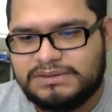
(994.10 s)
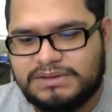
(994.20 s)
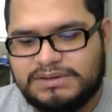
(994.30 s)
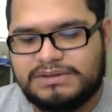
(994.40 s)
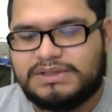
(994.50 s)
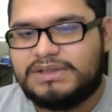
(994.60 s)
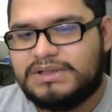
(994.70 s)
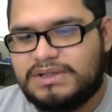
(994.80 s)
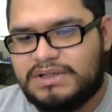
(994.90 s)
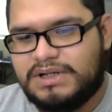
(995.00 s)
See?
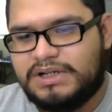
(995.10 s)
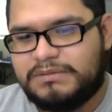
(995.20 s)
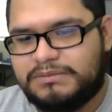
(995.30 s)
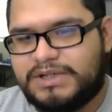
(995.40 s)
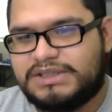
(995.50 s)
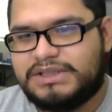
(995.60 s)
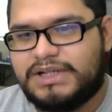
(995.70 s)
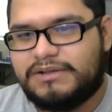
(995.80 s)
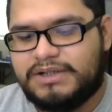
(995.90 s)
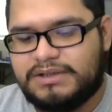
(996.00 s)
And it writes it
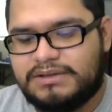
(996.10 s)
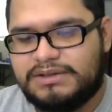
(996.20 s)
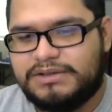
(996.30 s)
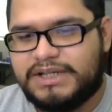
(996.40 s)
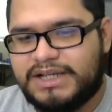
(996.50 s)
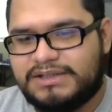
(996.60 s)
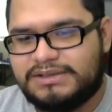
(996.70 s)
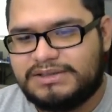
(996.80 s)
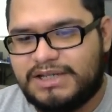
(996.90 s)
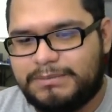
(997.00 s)
down here. You can't
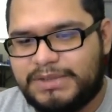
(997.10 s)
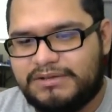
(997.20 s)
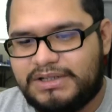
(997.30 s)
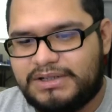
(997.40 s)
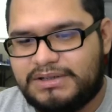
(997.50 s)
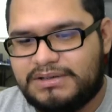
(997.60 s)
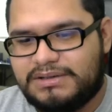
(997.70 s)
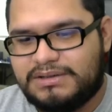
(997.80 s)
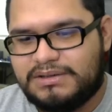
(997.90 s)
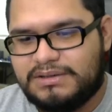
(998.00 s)
type down here
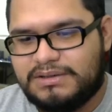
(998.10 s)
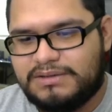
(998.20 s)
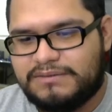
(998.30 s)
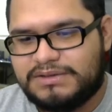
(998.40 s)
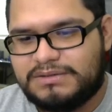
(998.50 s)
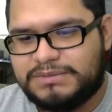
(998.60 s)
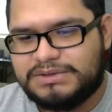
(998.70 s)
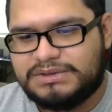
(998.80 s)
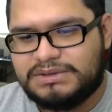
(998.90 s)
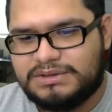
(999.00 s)
for some
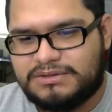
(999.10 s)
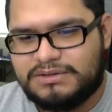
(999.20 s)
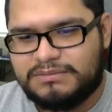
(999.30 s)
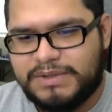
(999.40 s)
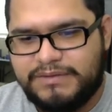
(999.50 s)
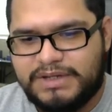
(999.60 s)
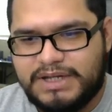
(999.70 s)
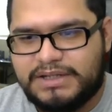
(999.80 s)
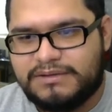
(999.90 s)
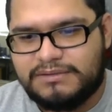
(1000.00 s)
reason. Or maybe you
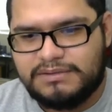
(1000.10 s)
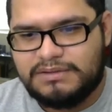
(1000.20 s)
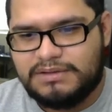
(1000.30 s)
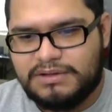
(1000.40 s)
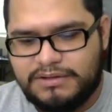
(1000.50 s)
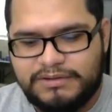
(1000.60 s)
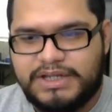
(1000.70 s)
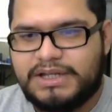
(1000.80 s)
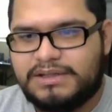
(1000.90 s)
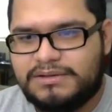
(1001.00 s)
can now. Oh no, you
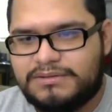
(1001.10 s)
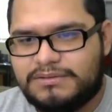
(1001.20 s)
can. Cool.